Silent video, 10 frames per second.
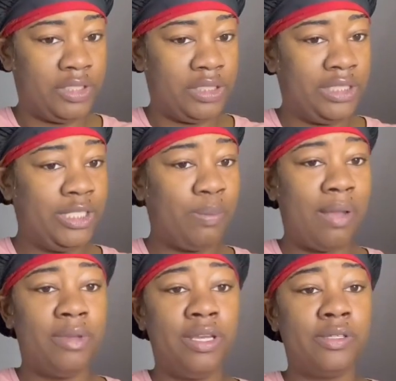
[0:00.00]
This might
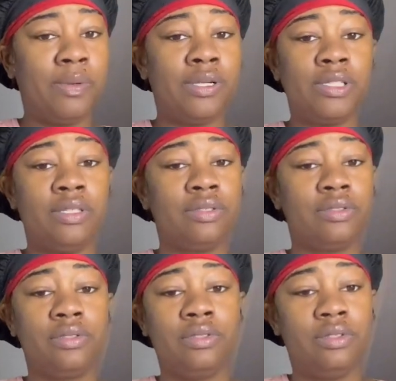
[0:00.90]
be this person.
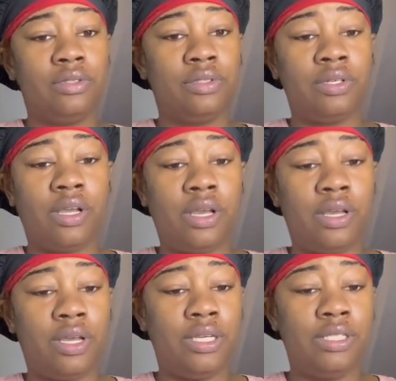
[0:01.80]

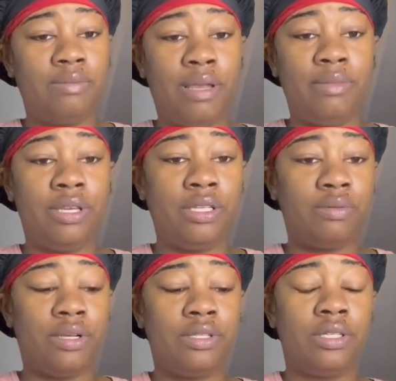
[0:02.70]
Girl, this might be this
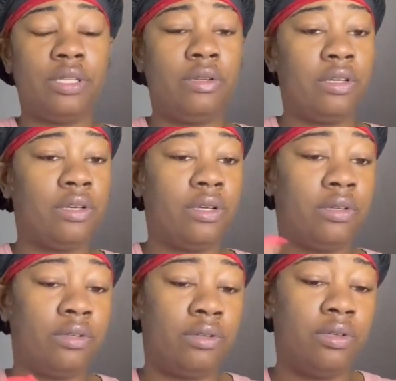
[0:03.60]
person, honey, girl.
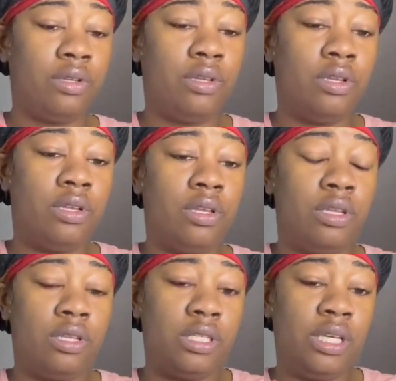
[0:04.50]

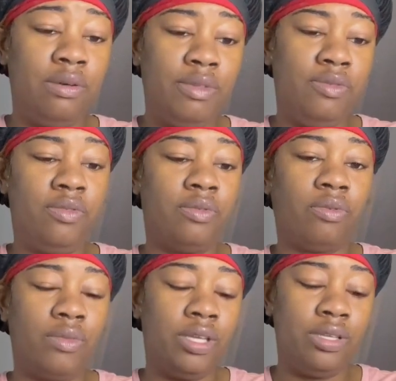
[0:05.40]
Tell me
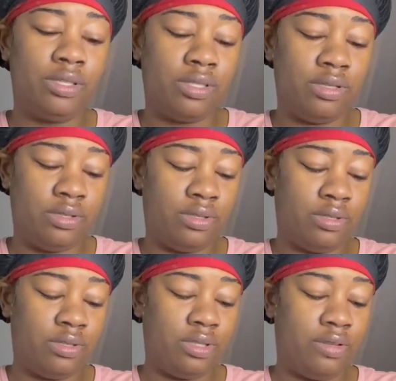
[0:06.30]
what
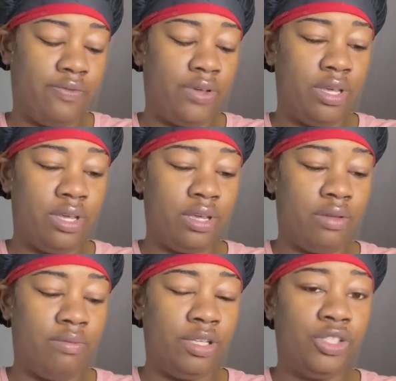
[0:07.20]
the
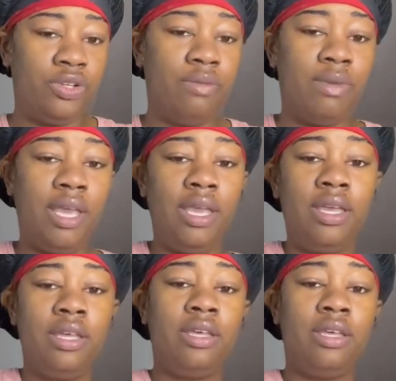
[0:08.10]
fuck? Mature man.